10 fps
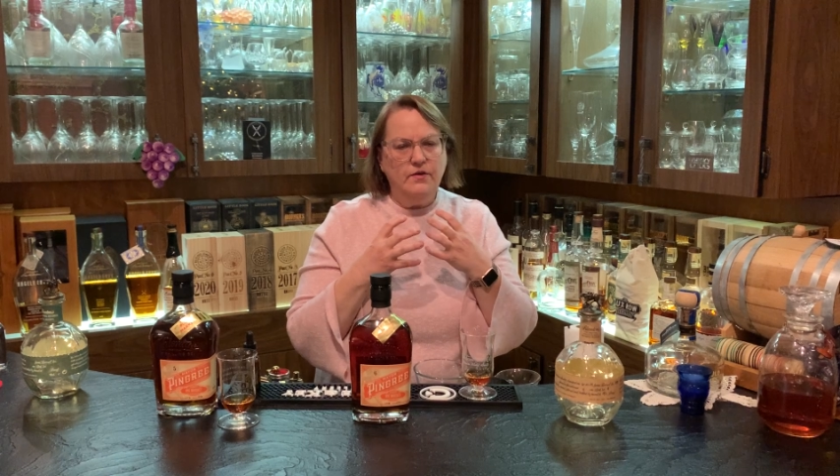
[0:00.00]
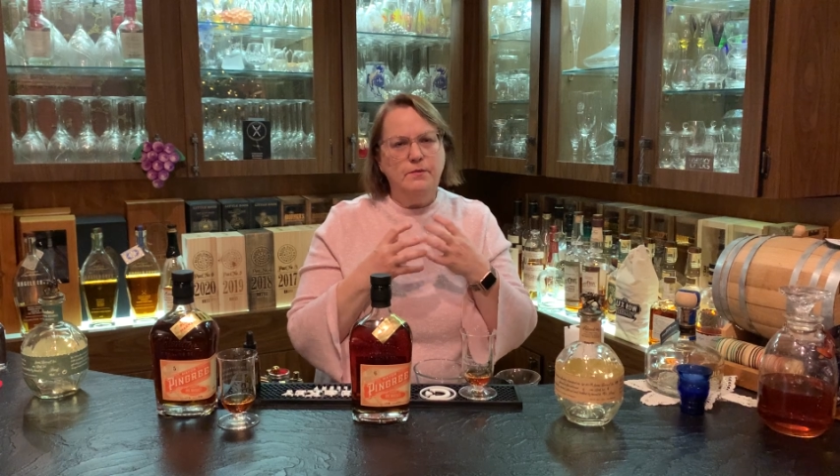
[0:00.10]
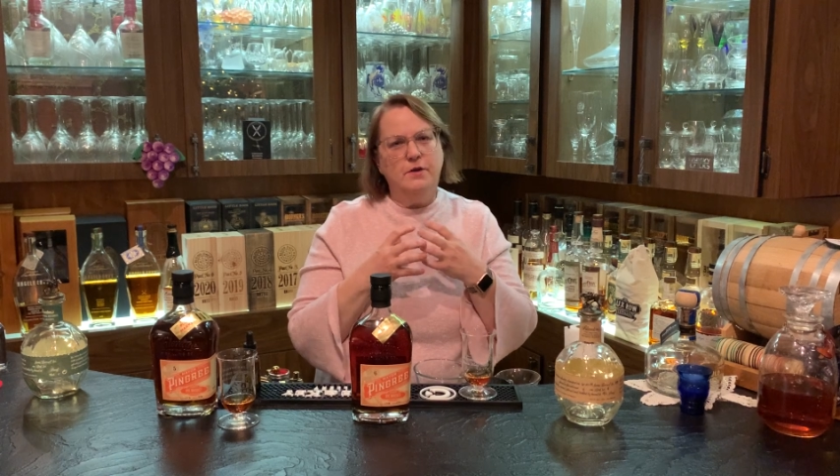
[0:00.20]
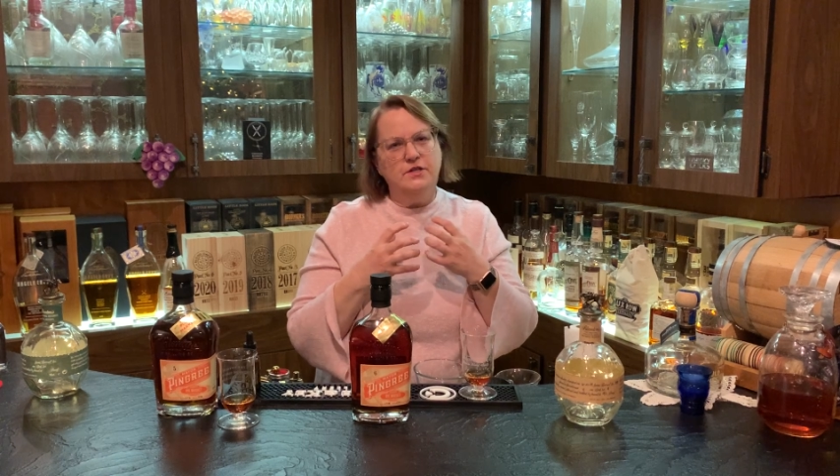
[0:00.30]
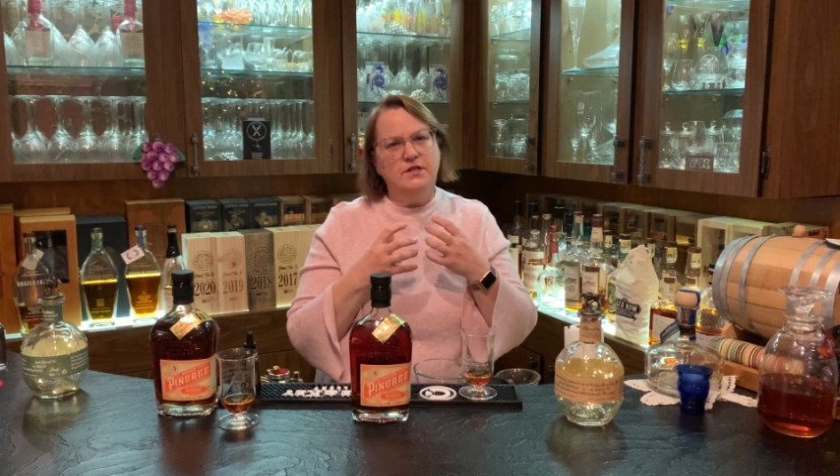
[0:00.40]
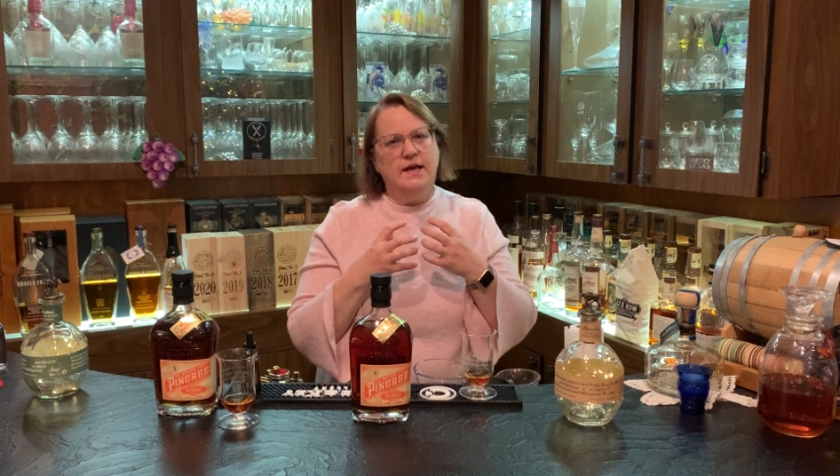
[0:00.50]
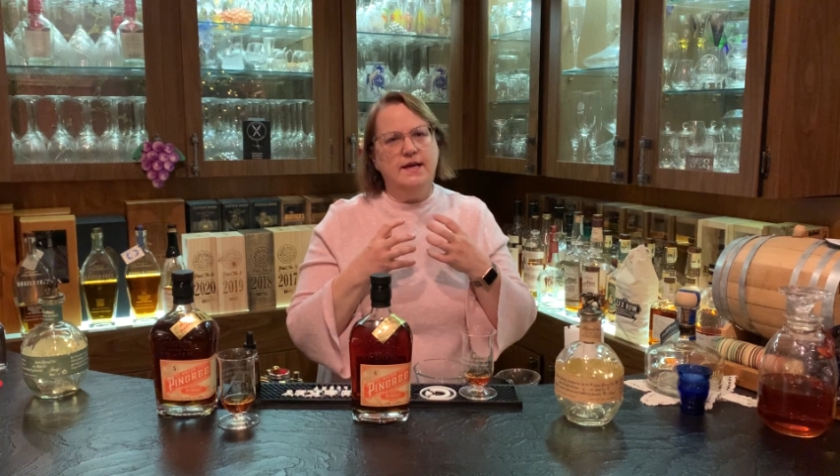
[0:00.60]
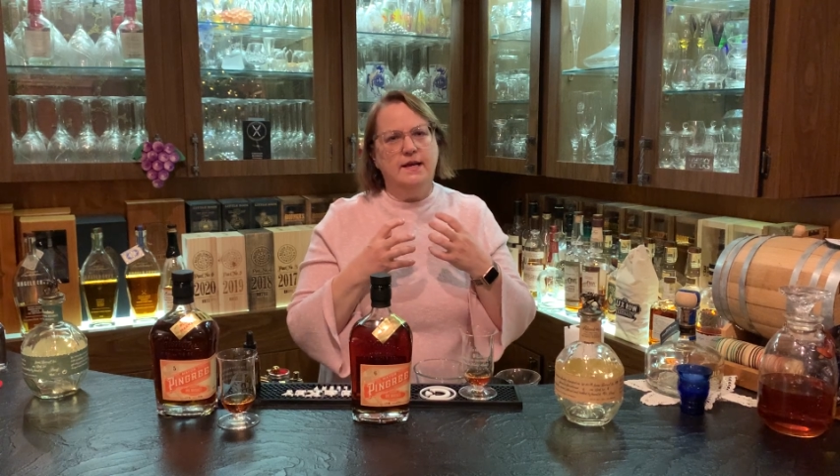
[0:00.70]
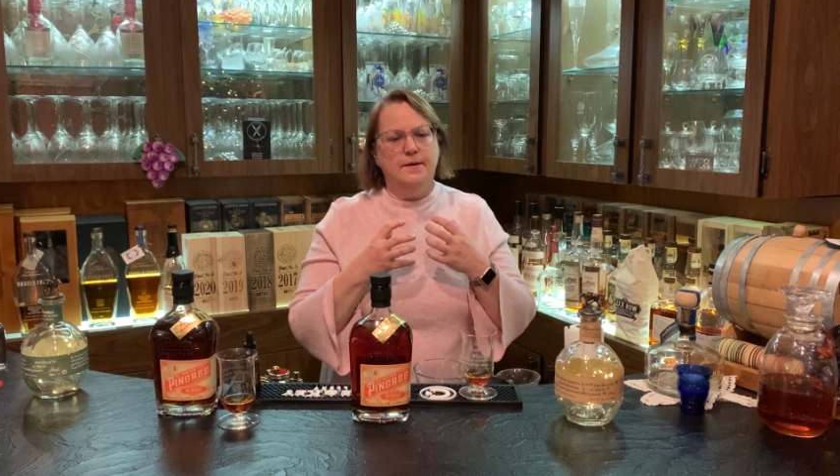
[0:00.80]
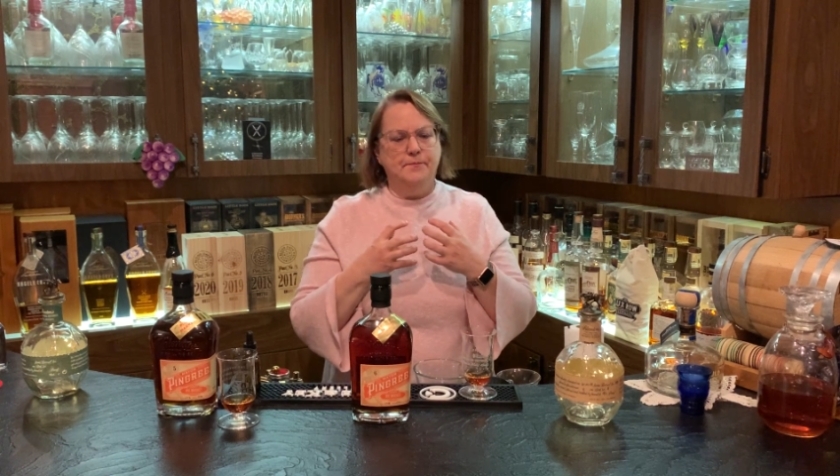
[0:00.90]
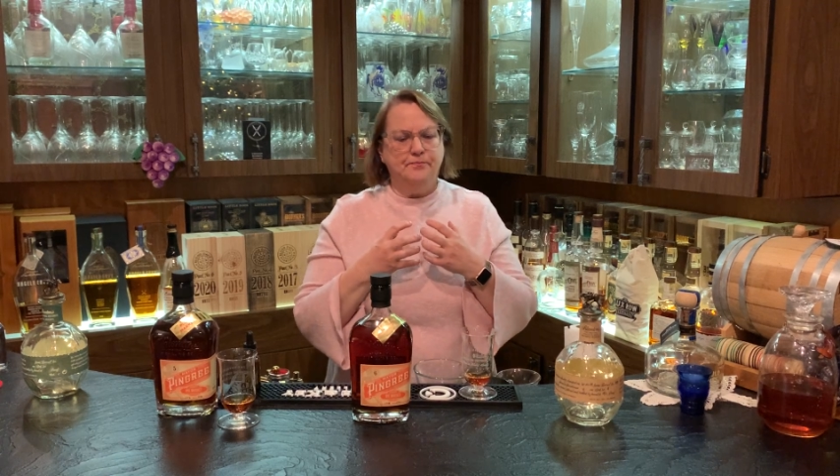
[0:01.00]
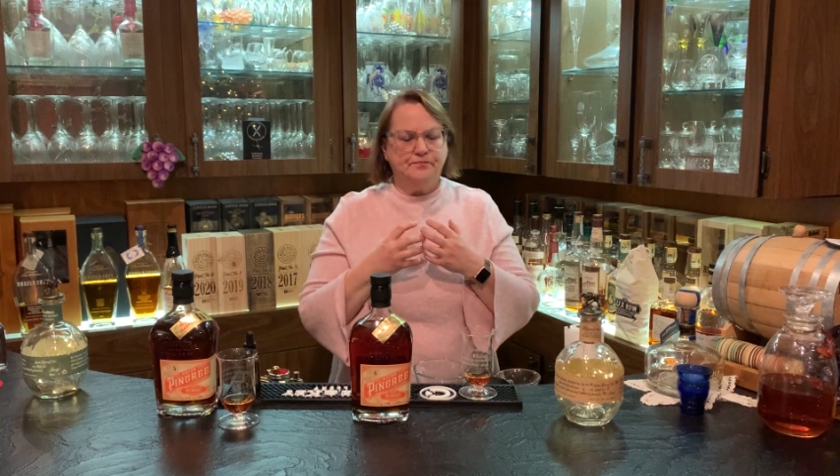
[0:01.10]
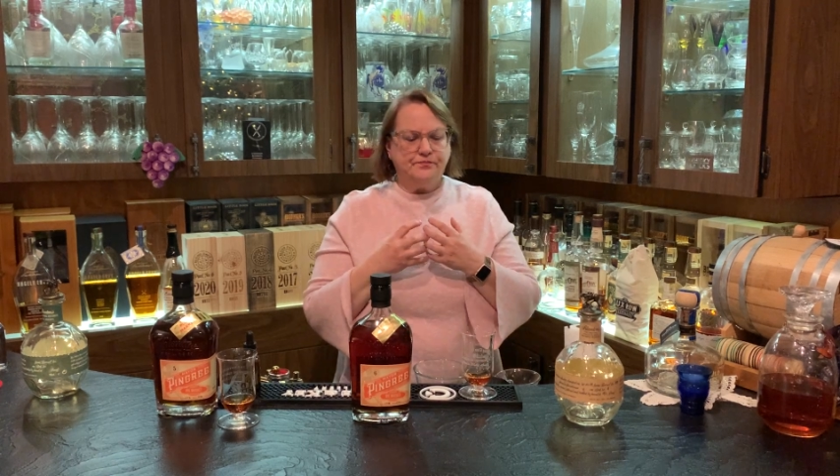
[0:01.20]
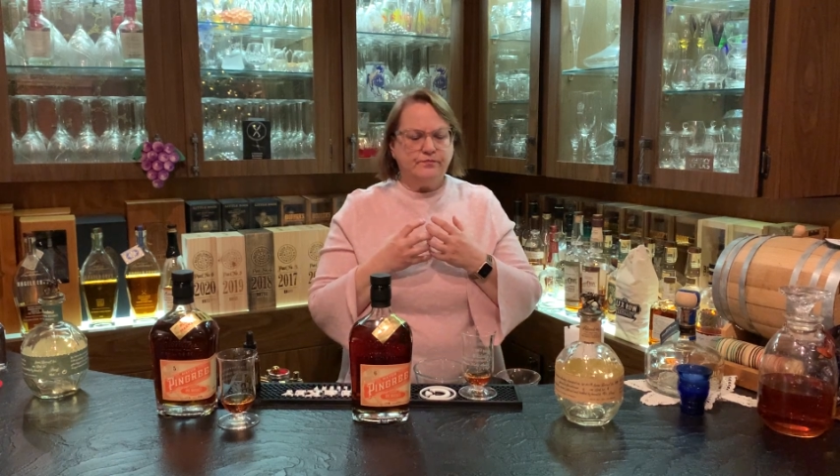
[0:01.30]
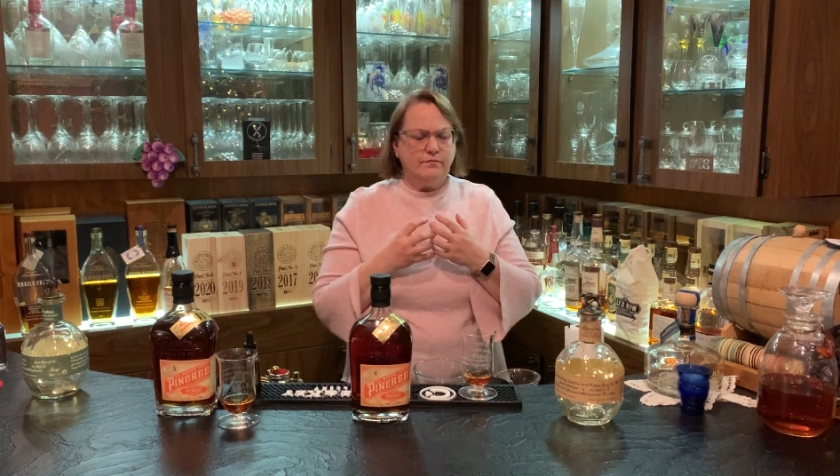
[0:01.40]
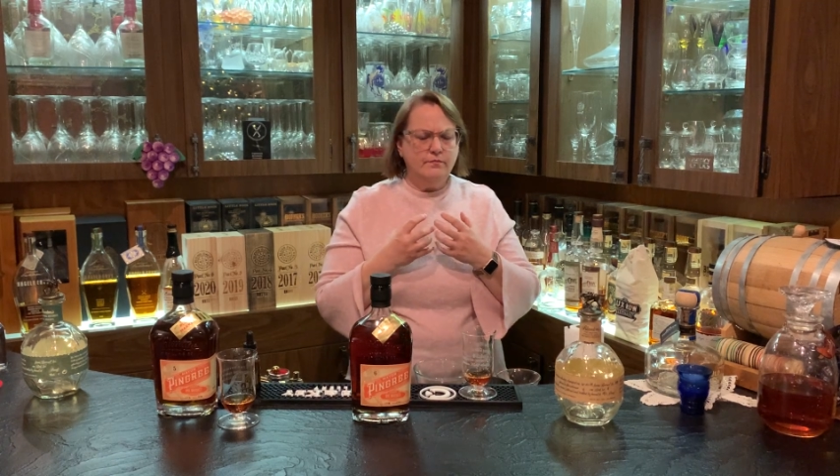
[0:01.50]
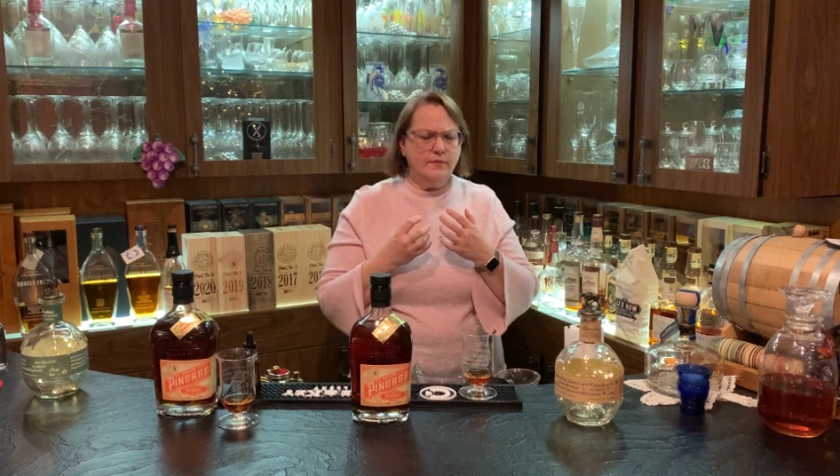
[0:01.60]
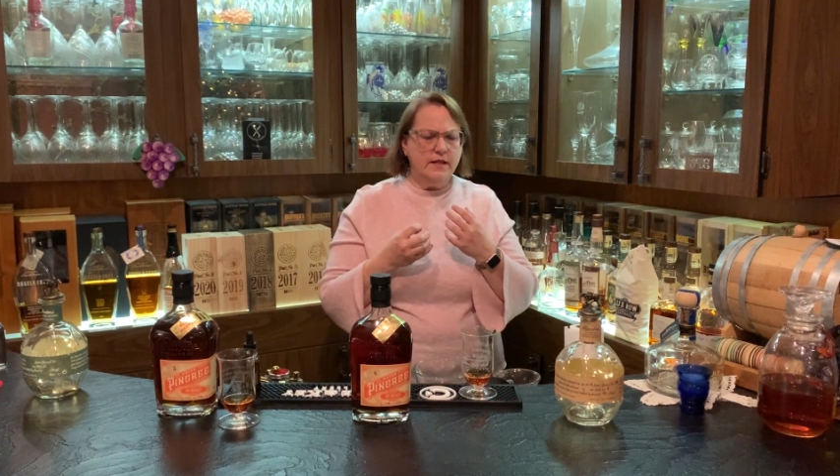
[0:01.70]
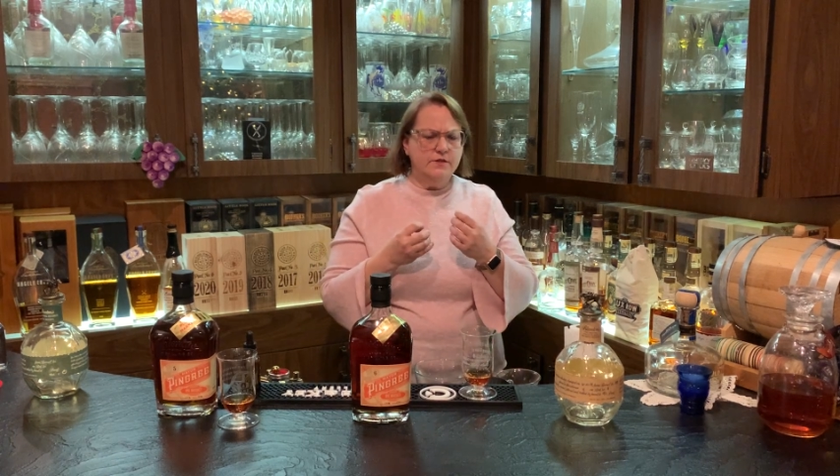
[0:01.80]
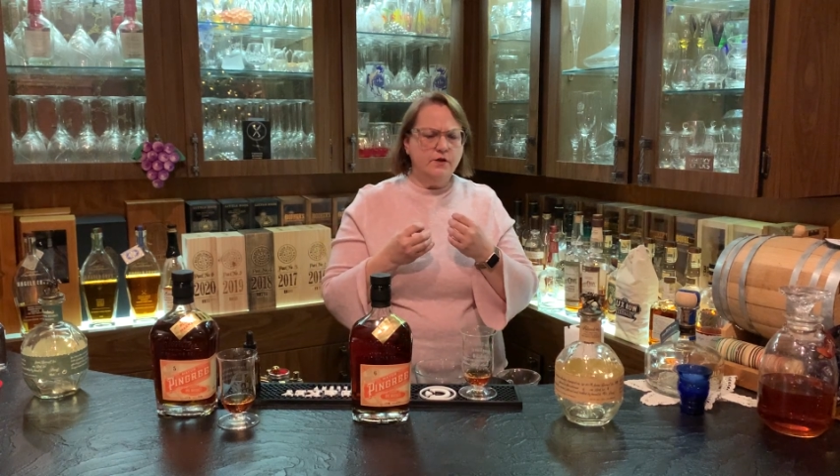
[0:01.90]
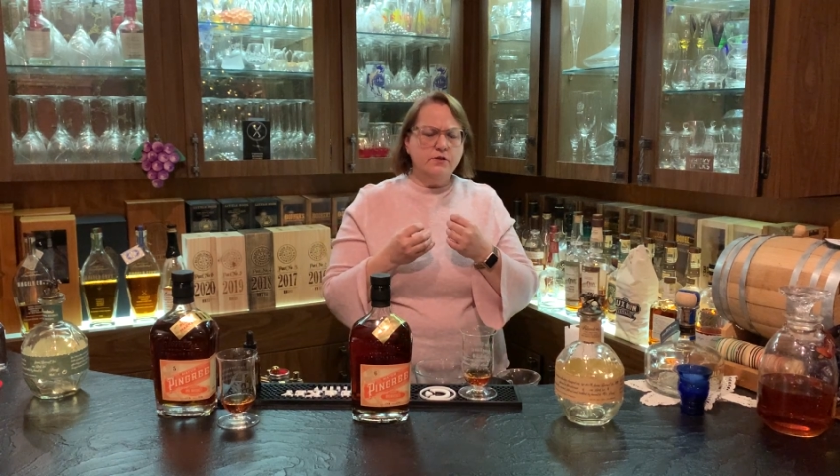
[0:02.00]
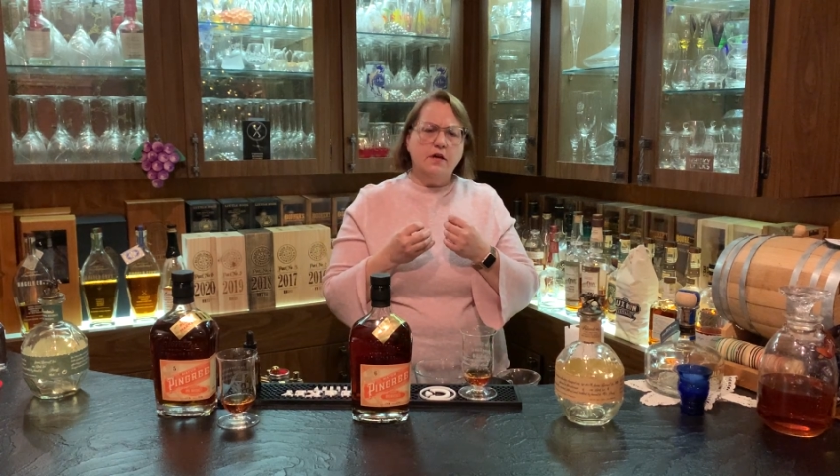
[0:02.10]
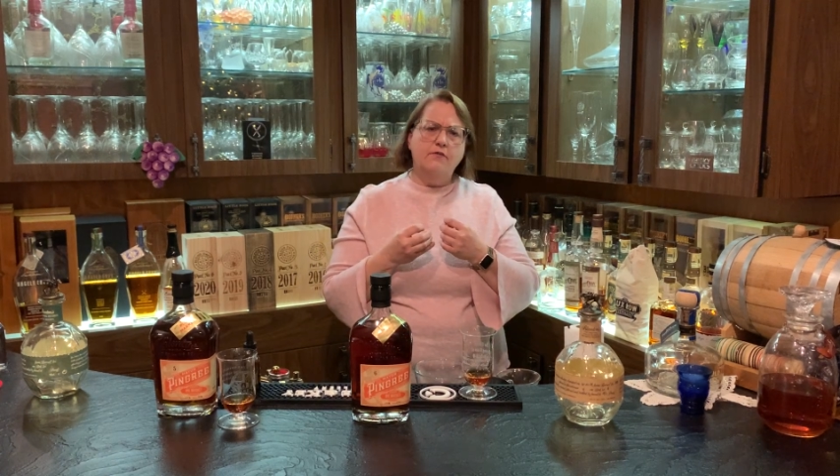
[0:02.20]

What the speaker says: much like it starts off